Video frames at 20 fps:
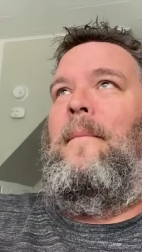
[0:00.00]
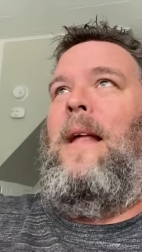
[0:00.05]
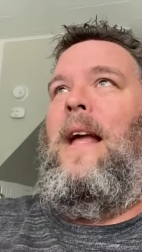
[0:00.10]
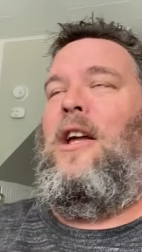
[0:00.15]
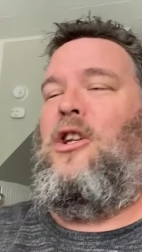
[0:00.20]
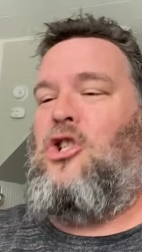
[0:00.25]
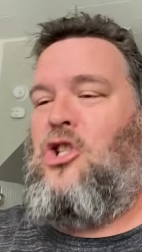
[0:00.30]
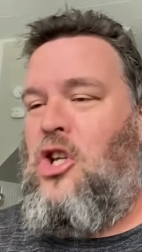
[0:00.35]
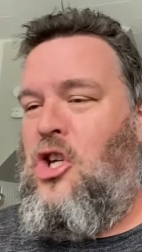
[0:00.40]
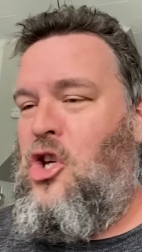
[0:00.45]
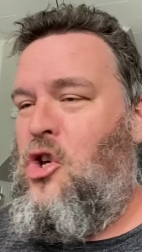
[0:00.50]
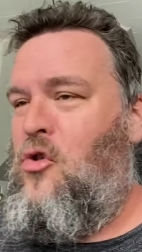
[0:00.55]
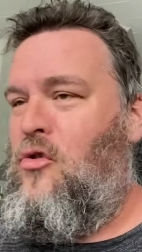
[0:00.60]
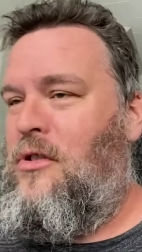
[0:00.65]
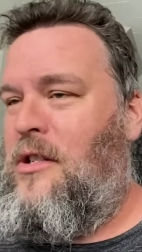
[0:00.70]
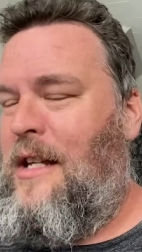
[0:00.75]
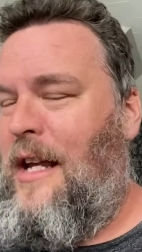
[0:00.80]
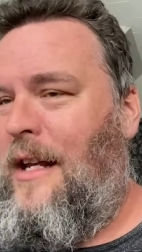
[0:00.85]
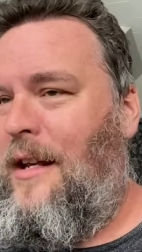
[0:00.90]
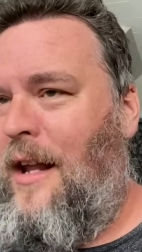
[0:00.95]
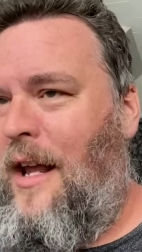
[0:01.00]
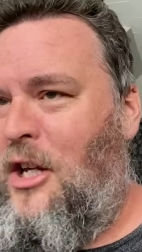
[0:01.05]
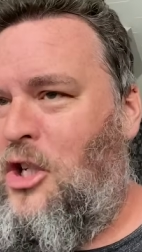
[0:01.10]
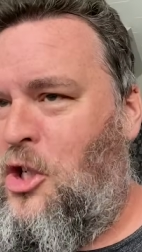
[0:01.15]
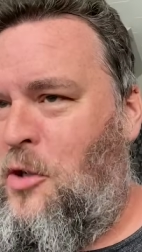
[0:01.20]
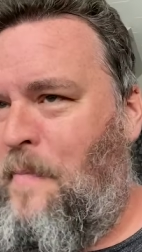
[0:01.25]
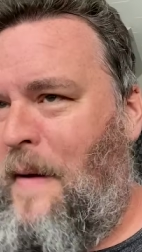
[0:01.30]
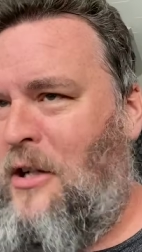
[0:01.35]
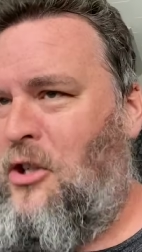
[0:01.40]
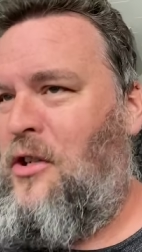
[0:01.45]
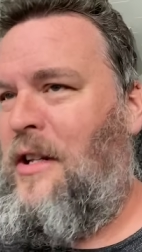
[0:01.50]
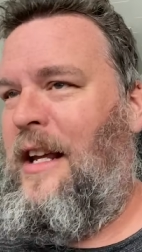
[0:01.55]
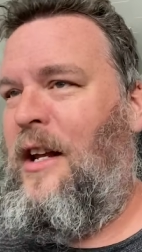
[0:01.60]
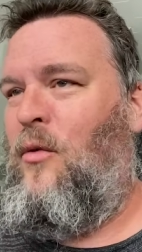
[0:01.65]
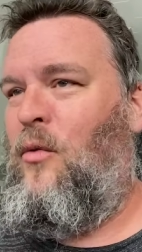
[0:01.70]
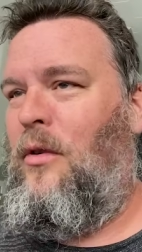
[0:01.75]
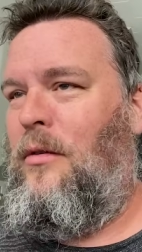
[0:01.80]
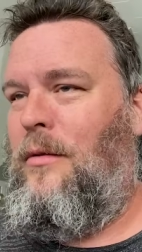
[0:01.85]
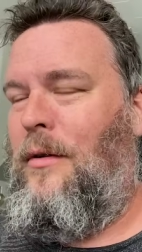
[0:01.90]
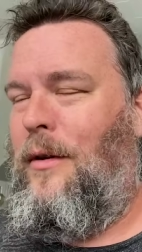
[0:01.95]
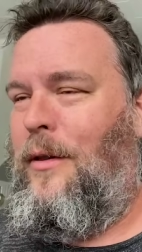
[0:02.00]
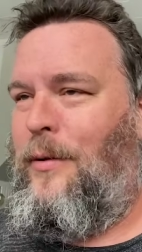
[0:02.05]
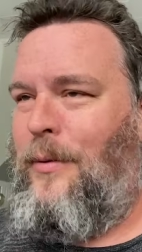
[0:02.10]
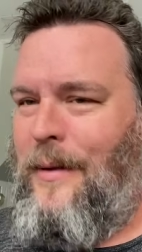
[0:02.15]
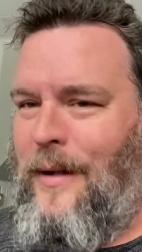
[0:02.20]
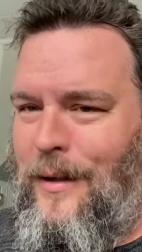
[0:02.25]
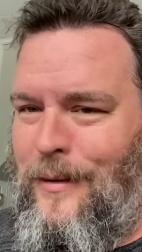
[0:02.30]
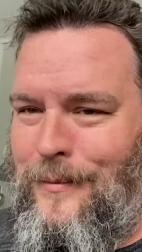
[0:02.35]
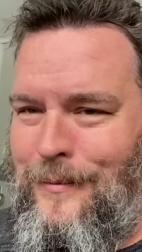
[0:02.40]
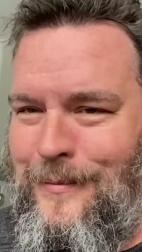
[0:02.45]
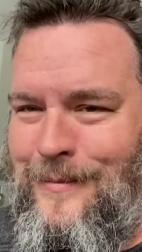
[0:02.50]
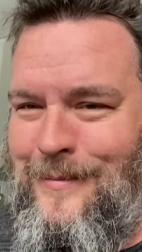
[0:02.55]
it's used in especially in World War Three.